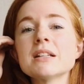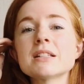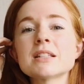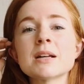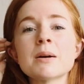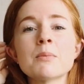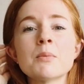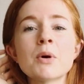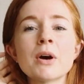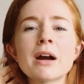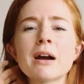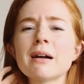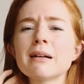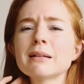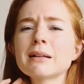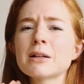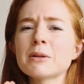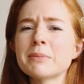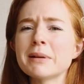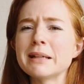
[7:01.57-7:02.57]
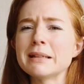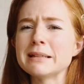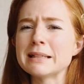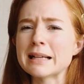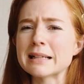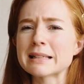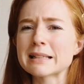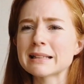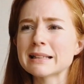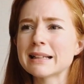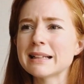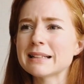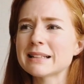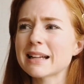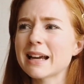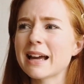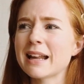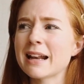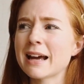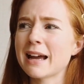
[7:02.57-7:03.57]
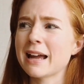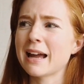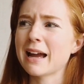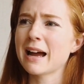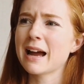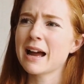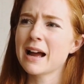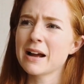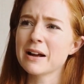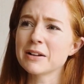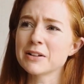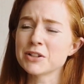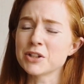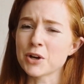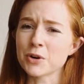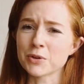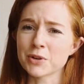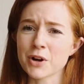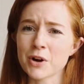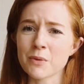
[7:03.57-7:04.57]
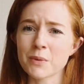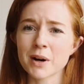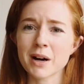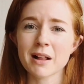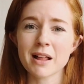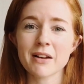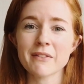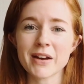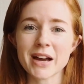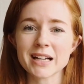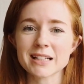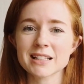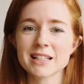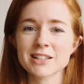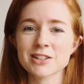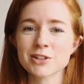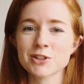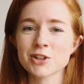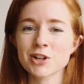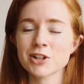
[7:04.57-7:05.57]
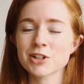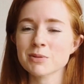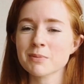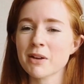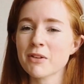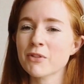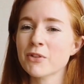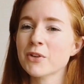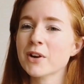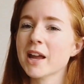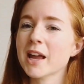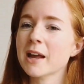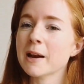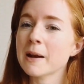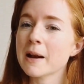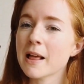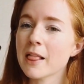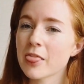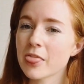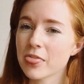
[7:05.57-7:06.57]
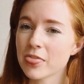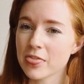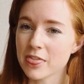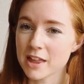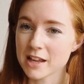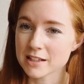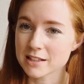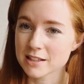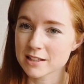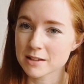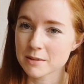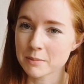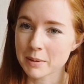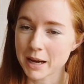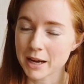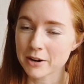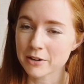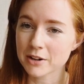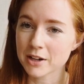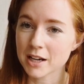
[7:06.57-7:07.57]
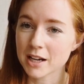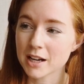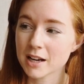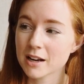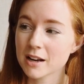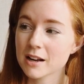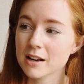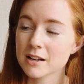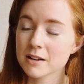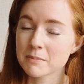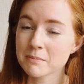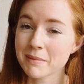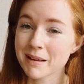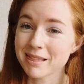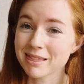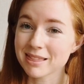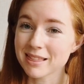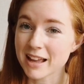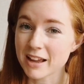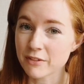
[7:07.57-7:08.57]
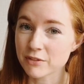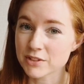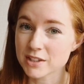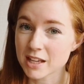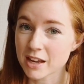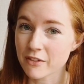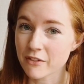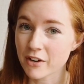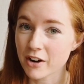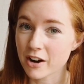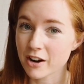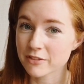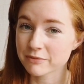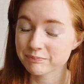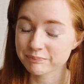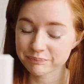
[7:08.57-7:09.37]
somewhere a little bit desolate and I don't know when I'll have access to charging my phone again. This battery, my lifesaver.